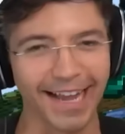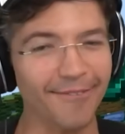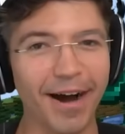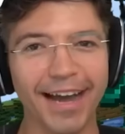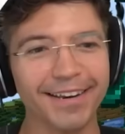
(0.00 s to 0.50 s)

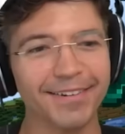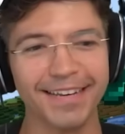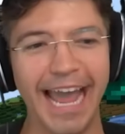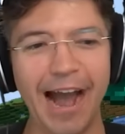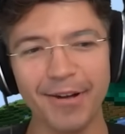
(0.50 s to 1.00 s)
Come on.
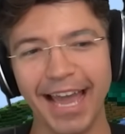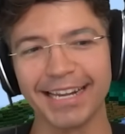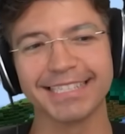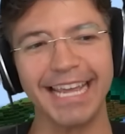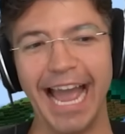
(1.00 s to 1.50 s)
Now we got
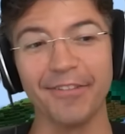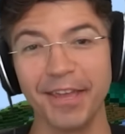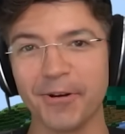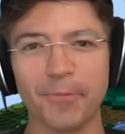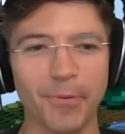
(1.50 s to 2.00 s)
to see how
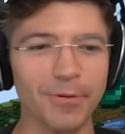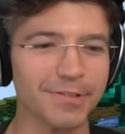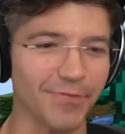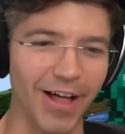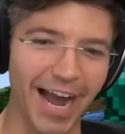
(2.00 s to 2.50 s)
the ender pearls
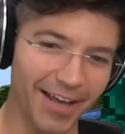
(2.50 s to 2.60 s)
fly.